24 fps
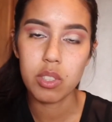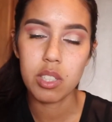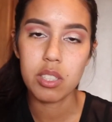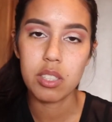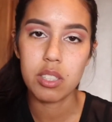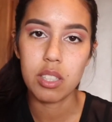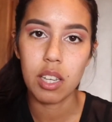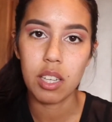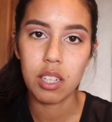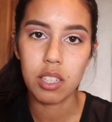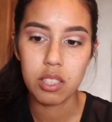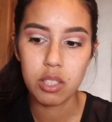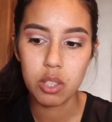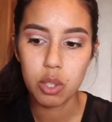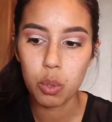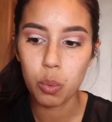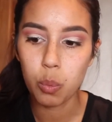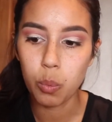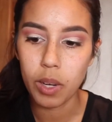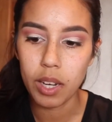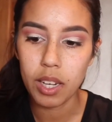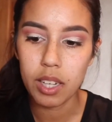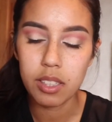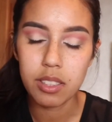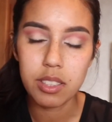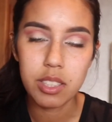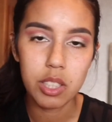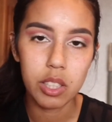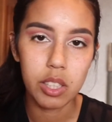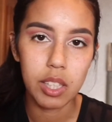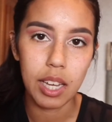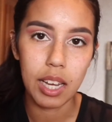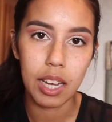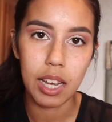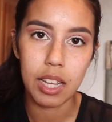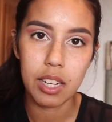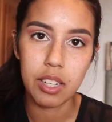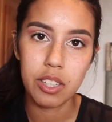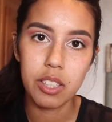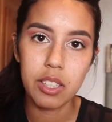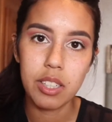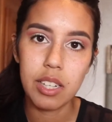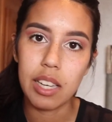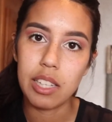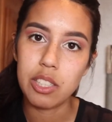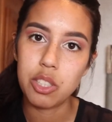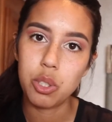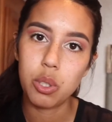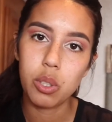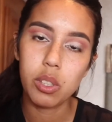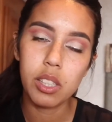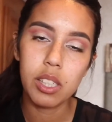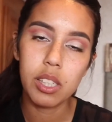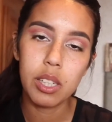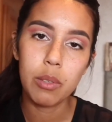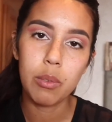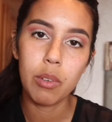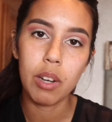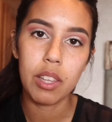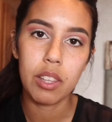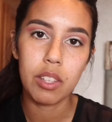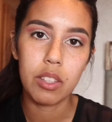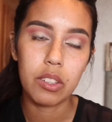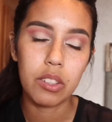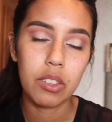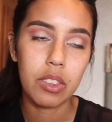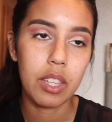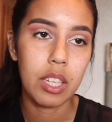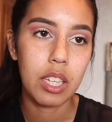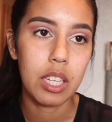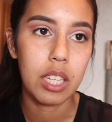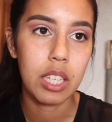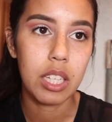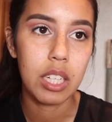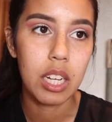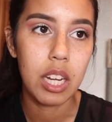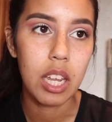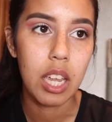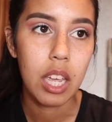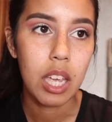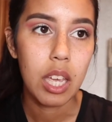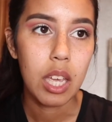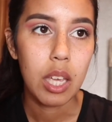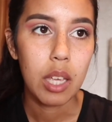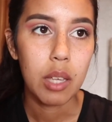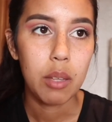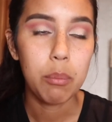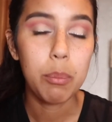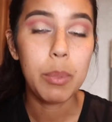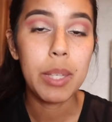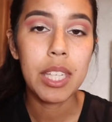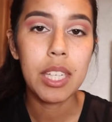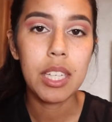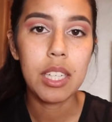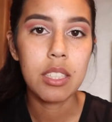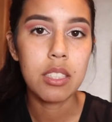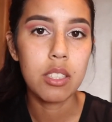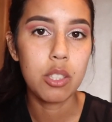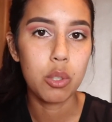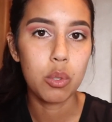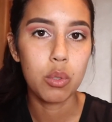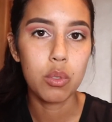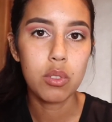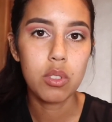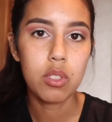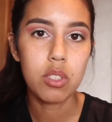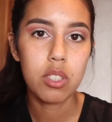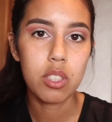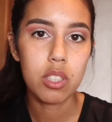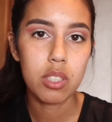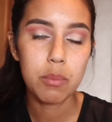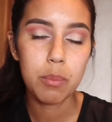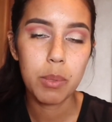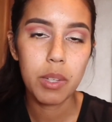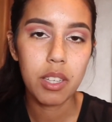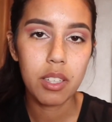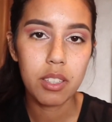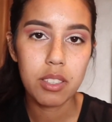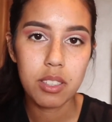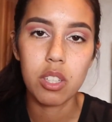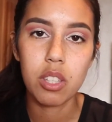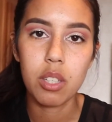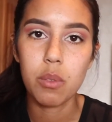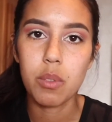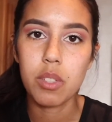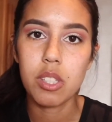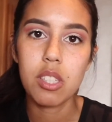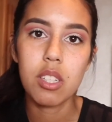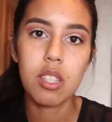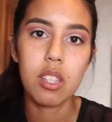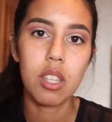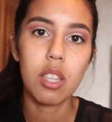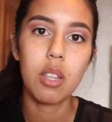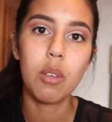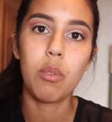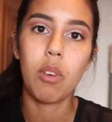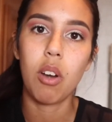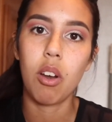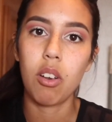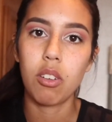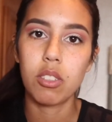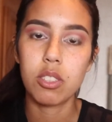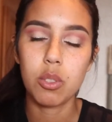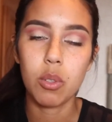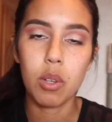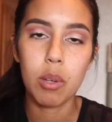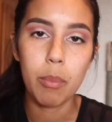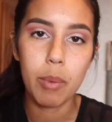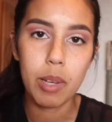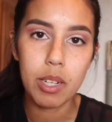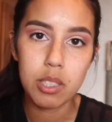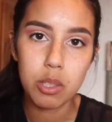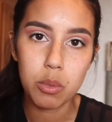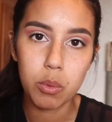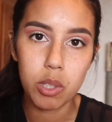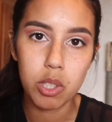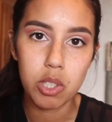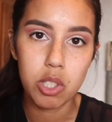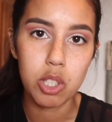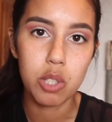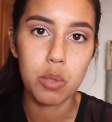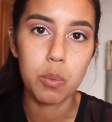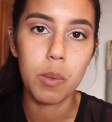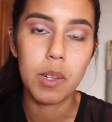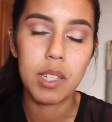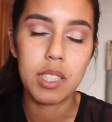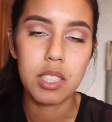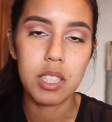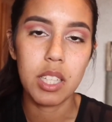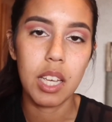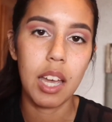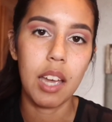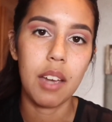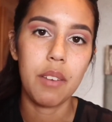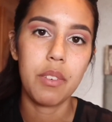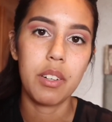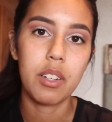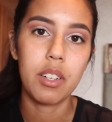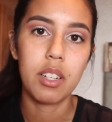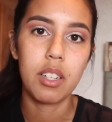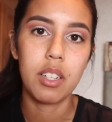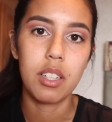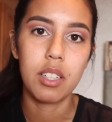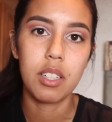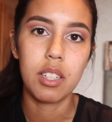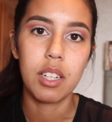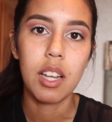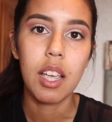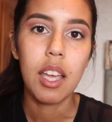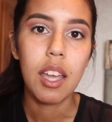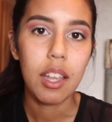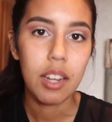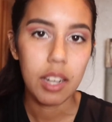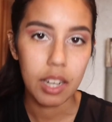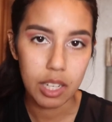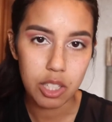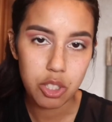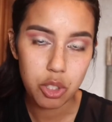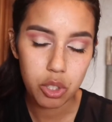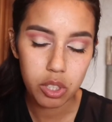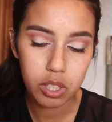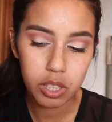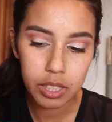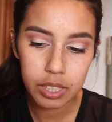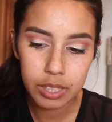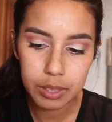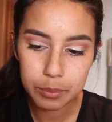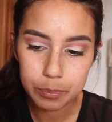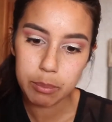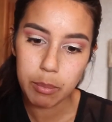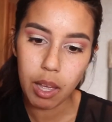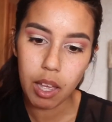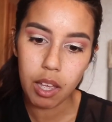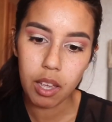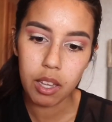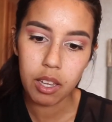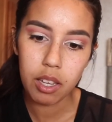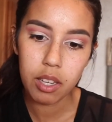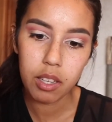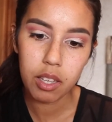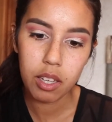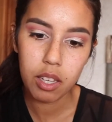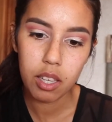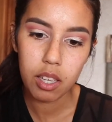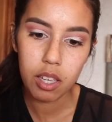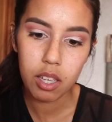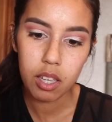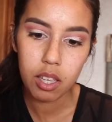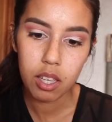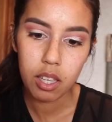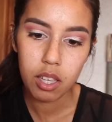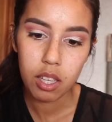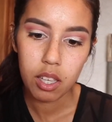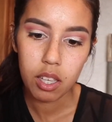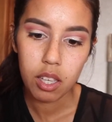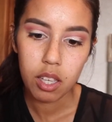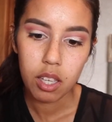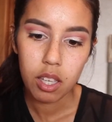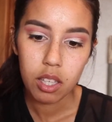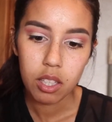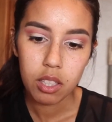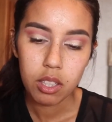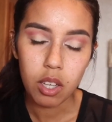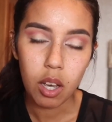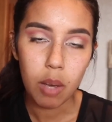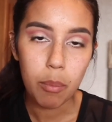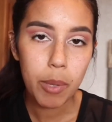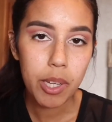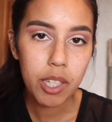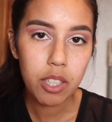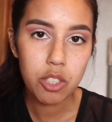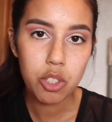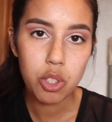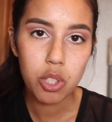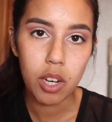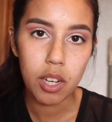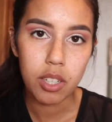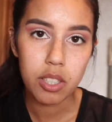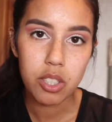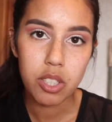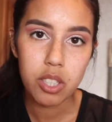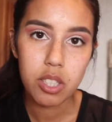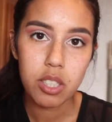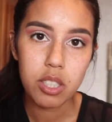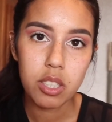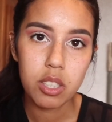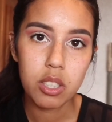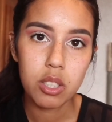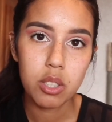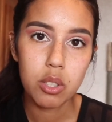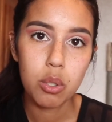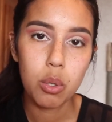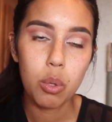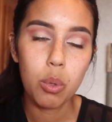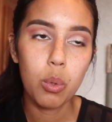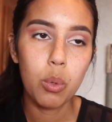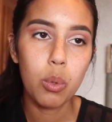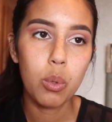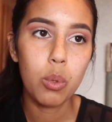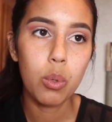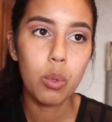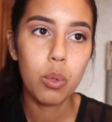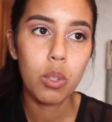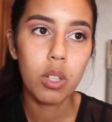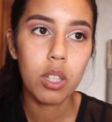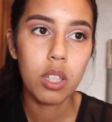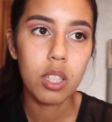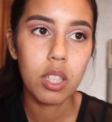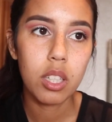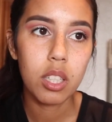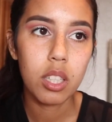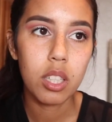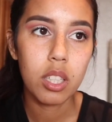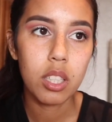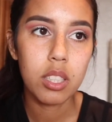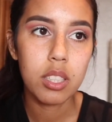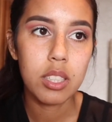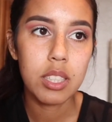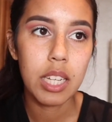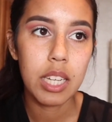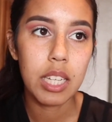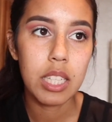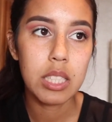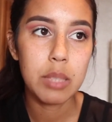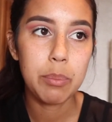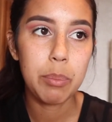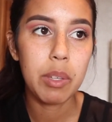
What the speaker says: decided to wait until I had her naturally rather than be induced, just because there was nothing wrong, so I might as well just wait to have her naturally. I got my contractions 2 days